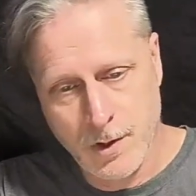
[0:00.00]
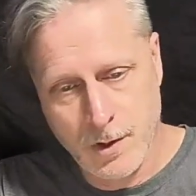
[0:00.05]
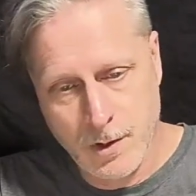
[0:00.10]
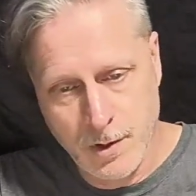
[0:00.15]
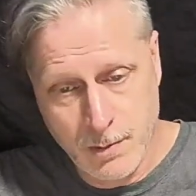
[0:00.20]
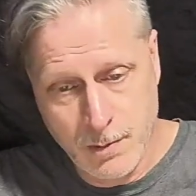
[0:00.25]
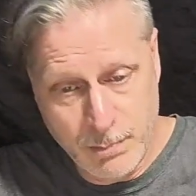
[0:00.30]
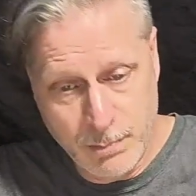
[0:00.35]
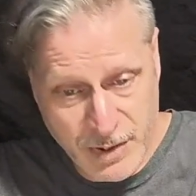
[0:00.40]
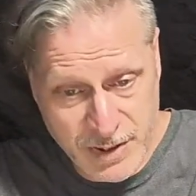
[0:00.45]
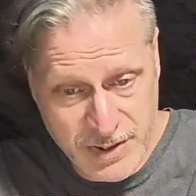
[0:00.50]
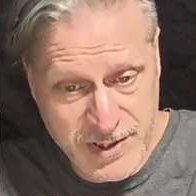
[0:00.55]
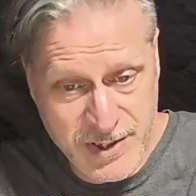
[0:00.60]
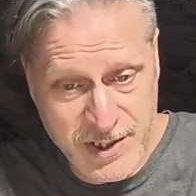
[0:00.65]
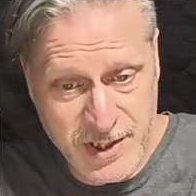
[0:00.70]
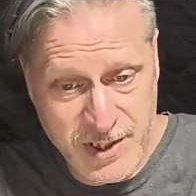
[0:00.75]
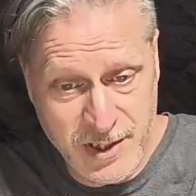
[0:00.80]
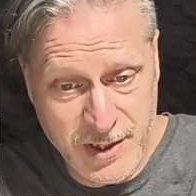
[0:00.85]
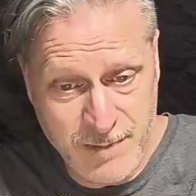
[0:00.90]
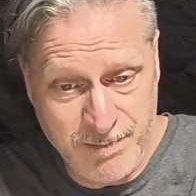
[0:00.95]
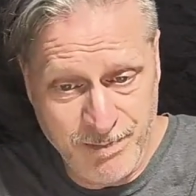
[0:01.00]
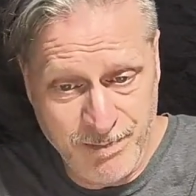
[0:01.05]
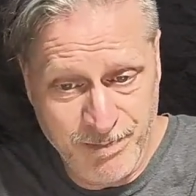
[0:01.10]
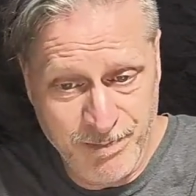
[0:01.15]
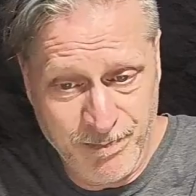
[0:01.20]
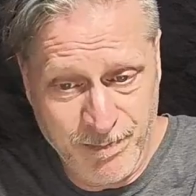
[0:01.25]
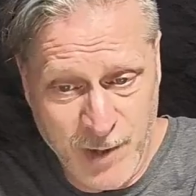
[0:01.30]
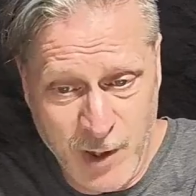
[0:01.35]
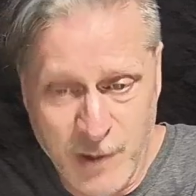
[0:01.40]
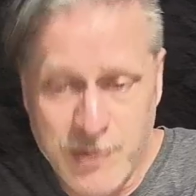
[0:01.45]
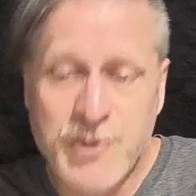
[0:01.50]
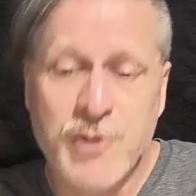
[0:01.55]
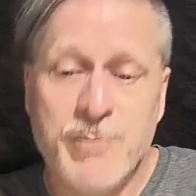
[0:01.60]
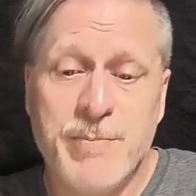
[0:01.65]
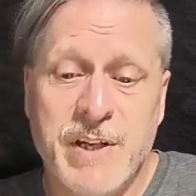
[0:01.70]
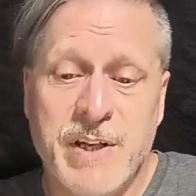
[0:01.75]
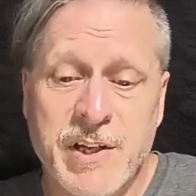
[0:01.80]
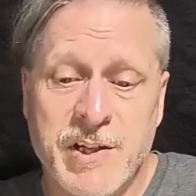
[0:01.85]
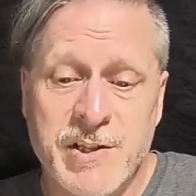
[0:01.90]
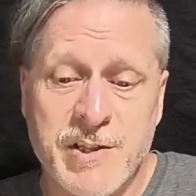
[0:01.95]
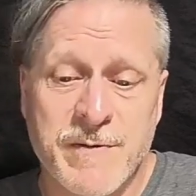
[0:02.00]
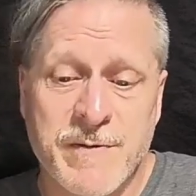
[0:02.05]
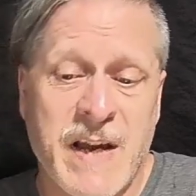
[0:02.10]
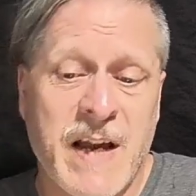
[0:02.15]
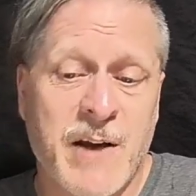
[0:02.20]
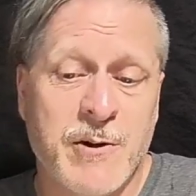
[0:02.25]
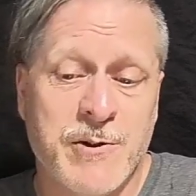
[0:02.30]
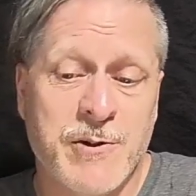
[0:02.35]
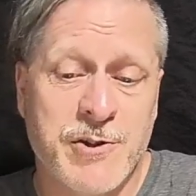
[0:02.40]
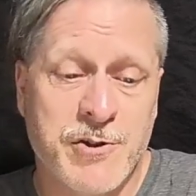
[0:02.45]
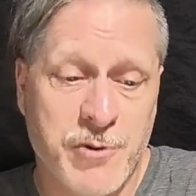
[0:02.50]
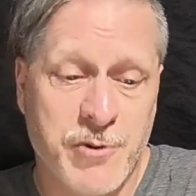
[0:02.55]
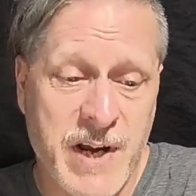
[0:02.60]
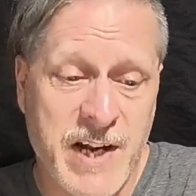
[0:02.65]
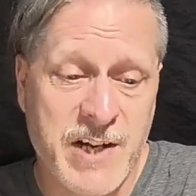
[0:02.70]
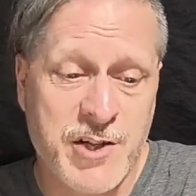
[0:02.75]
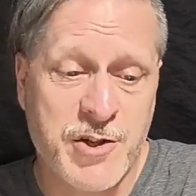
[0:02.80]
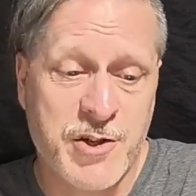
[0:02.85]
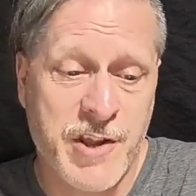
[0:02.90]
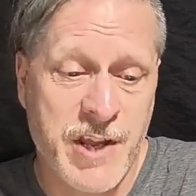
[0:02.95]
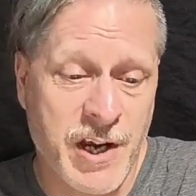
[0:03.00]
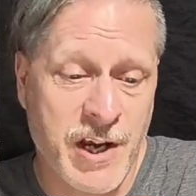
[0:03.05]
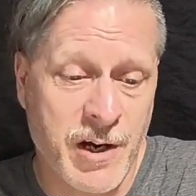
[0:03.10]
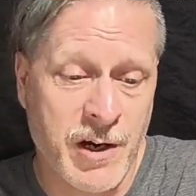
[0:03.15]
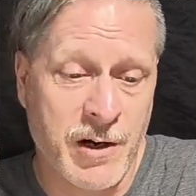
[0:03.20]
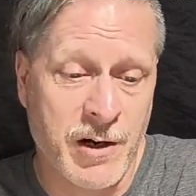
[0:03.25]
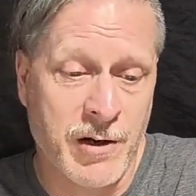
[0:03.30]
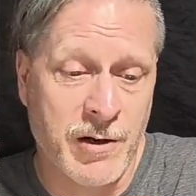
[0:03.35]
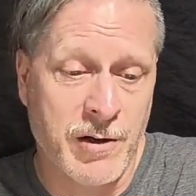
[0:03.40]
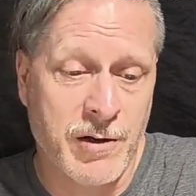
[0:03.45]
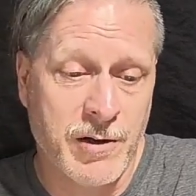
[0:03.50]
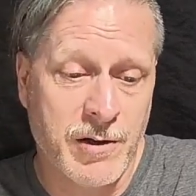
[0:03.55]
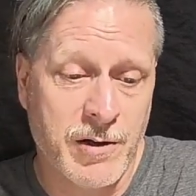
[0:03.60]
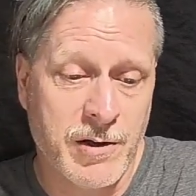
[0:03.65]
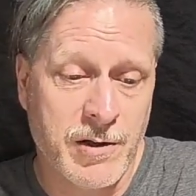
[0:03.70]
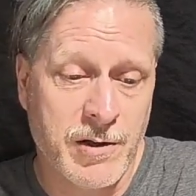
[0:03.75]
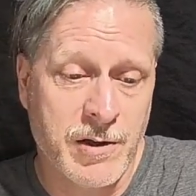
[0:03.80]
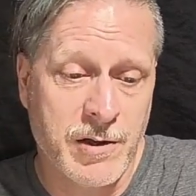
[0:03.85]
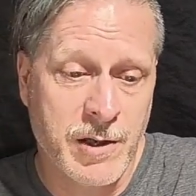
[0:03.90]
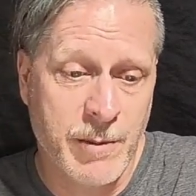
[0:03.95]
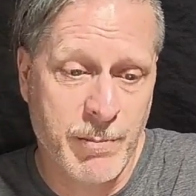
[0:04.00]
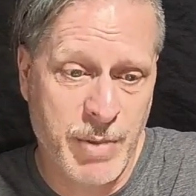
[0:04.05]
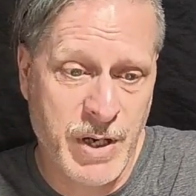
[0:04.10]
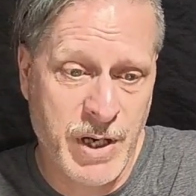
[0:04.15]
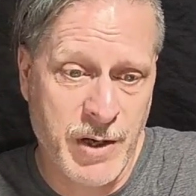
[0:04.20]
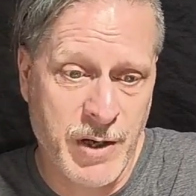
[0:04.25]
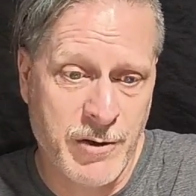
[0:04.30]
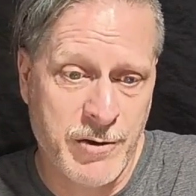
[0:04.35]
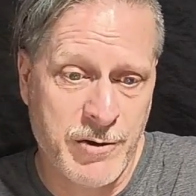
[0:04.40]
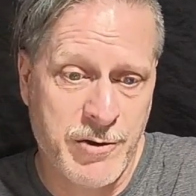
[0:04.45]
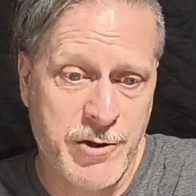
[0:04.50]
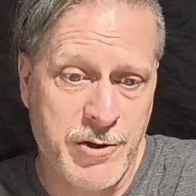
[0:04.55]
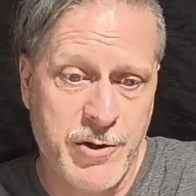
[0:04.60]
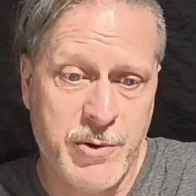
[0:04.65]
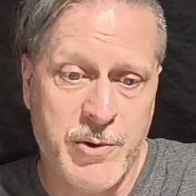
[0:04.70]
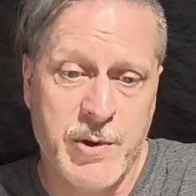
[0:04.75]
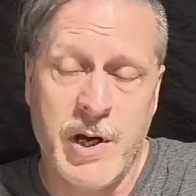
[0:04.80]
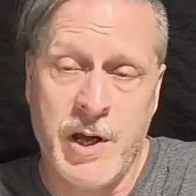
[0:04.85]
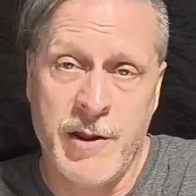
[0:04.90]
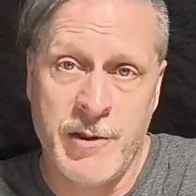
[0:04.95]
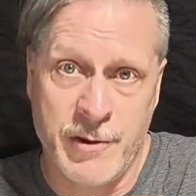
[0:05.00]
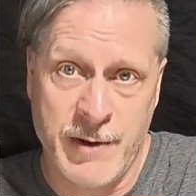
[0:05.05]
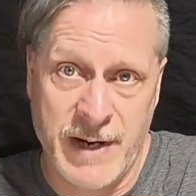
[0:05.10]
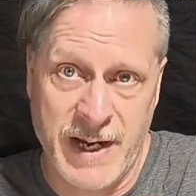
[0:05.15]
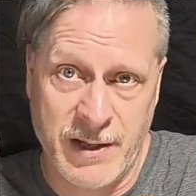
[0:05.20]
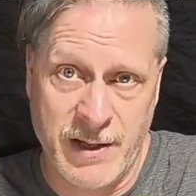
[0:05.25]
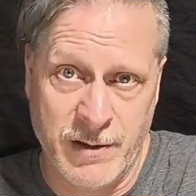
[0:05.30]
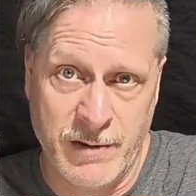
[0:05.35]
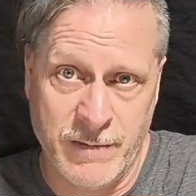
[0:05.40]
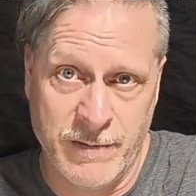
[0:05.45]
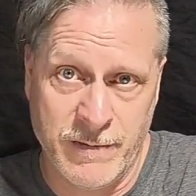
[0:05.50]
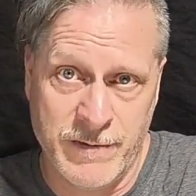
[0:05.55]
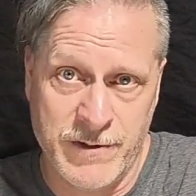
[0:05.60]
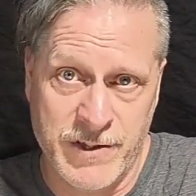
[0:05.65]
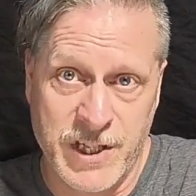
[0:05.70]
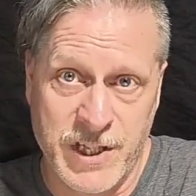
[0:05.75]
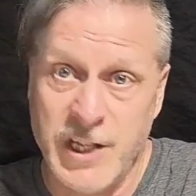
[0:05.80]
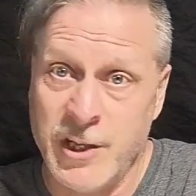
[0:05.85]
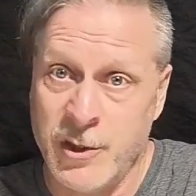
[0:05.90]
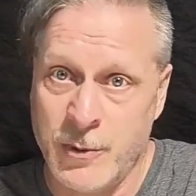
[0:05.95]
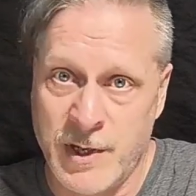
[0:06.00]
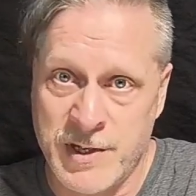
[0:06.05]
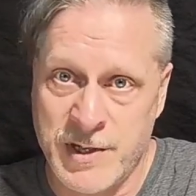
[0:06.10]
but also because of how strange they are compared to other elves in the rest of